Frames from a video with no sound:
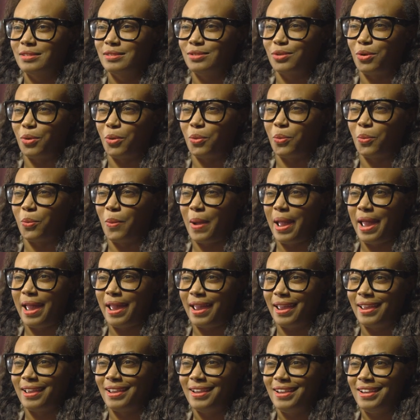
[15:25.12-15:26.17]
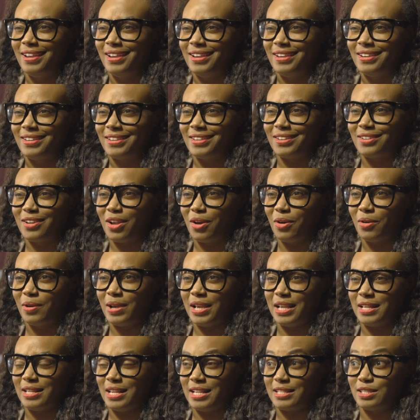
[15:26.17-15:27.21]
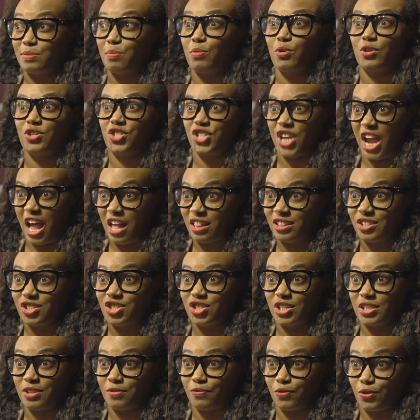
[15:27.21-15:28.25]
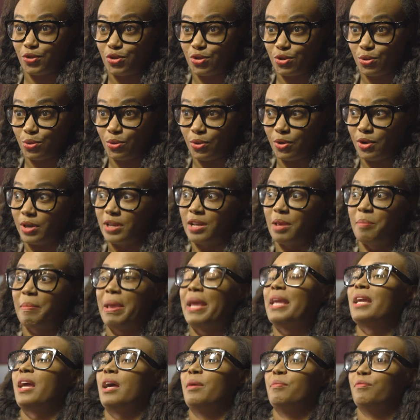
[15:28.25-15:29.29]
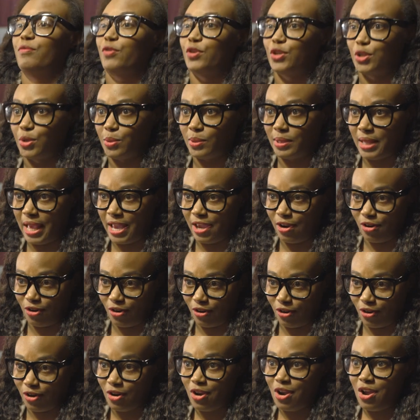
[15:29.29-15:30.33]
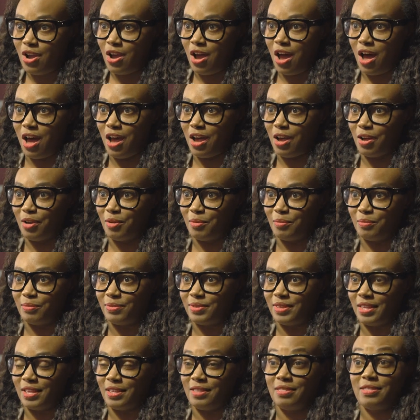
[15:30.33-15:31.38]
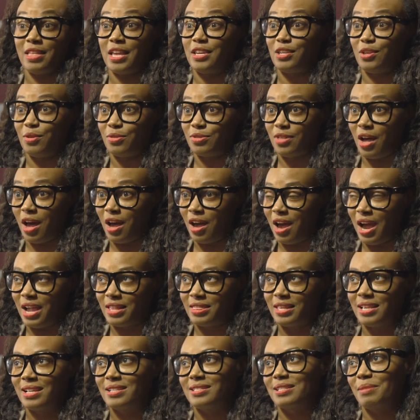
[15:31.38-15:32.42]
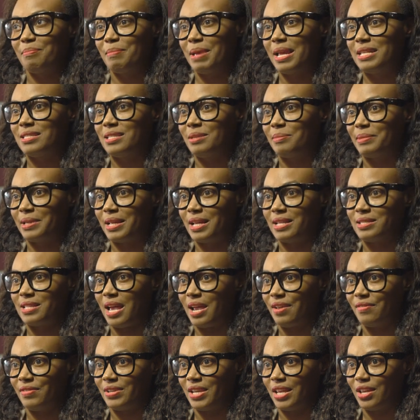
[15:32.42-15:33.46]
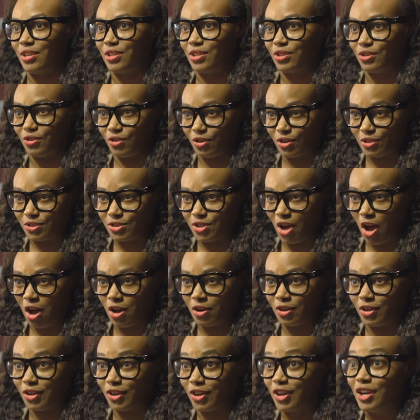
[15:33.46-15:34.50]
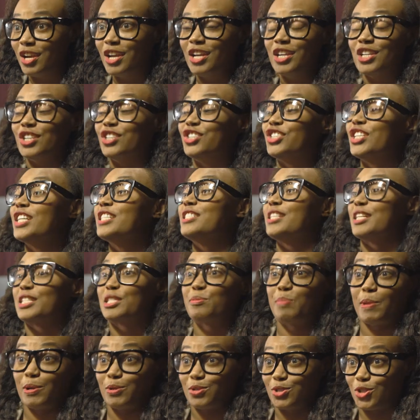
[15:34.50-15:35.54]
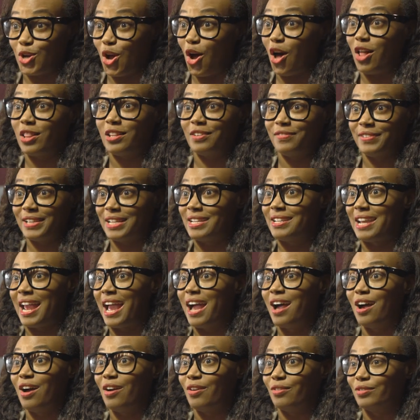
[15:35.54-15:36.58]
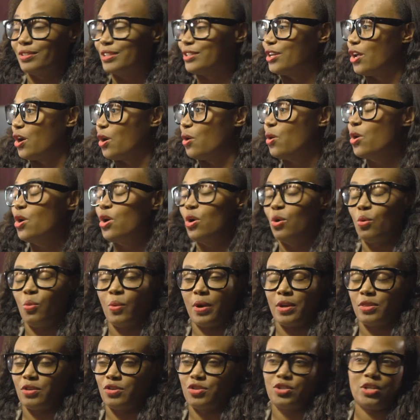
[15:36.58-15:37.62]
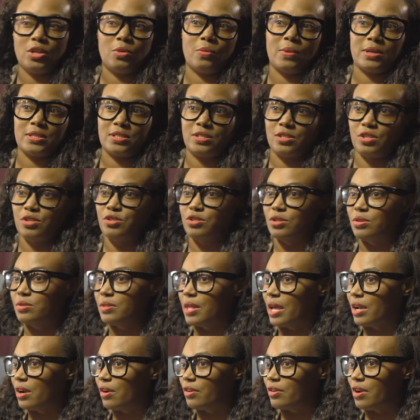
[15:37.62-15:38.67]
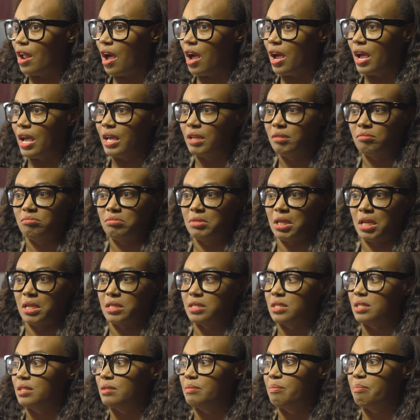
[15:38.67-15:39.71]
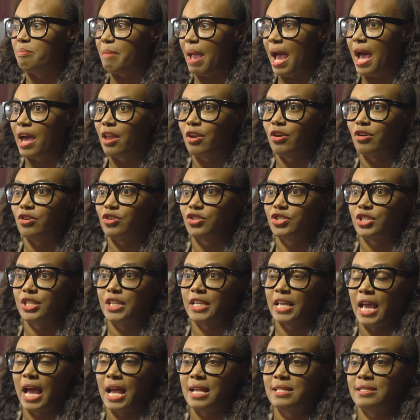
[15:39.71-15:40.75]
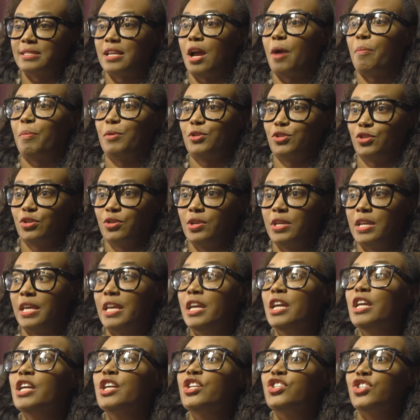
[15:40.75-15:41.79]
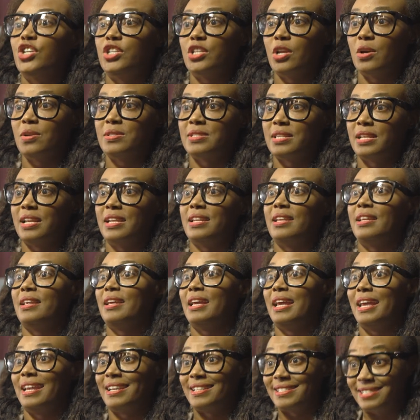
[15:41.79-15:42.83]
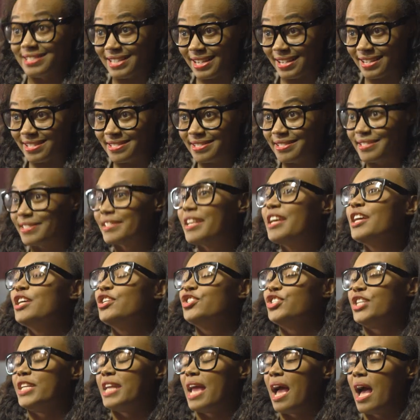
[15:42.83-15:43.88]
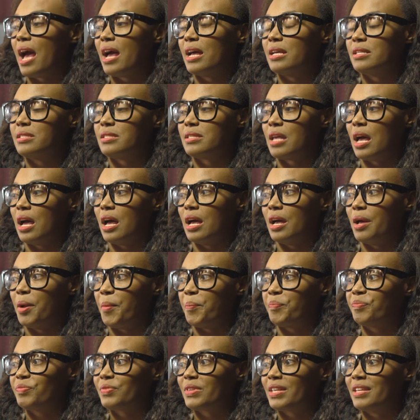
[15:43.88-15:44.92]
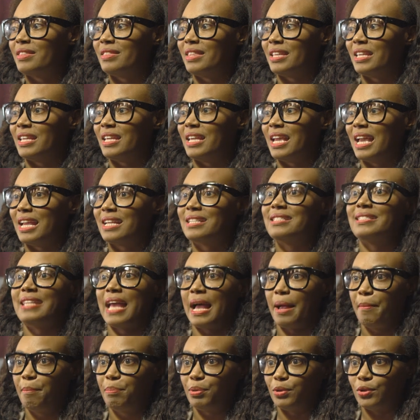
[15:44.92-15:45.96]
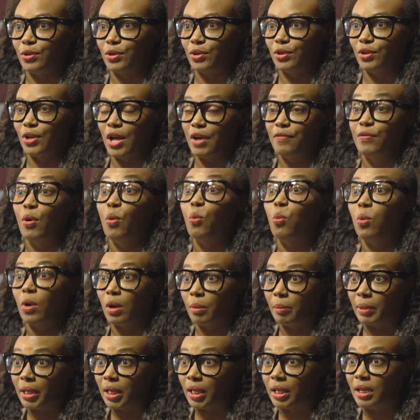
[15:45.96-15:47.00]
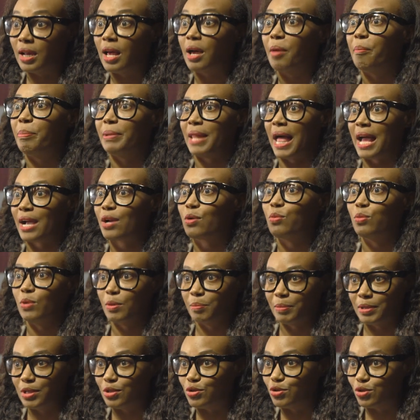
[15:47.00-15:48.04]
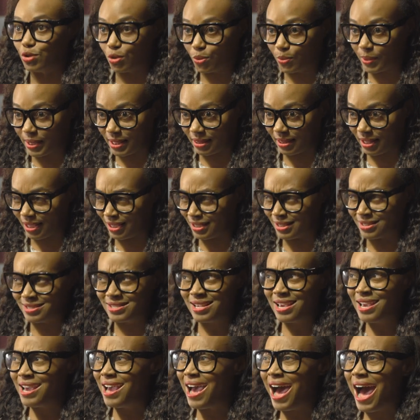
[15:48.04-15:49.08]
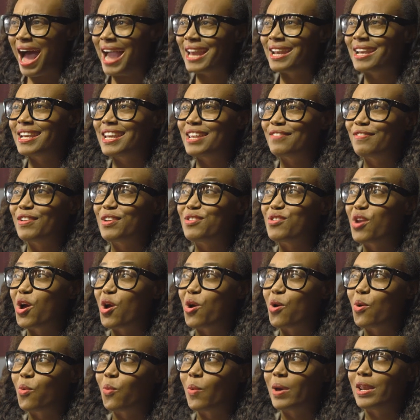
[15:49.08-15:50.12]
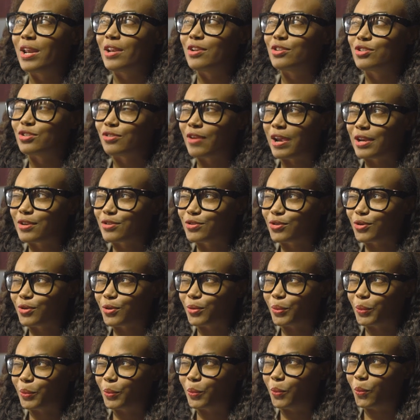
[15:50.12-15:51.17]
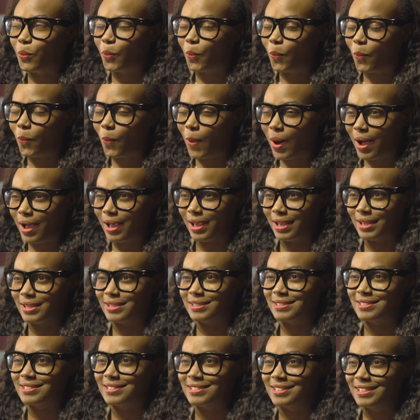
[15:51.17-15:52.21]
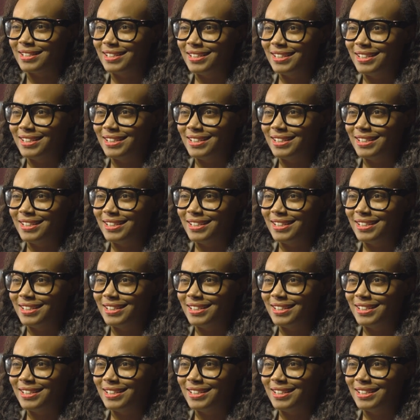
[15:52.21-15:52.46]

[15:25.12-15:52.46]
your way? You know, it's more challenging for sure, and it may come for you later than you thought. I think it's amazing because I have an 8-year-old daughter, and she's exposed to all of it now. You know, whether she wants to do that or not doesn't matter. She has the opportunity. She knows that it exists. She has the example of a woman, a Black woman, doing this. I didn't even know what a director was.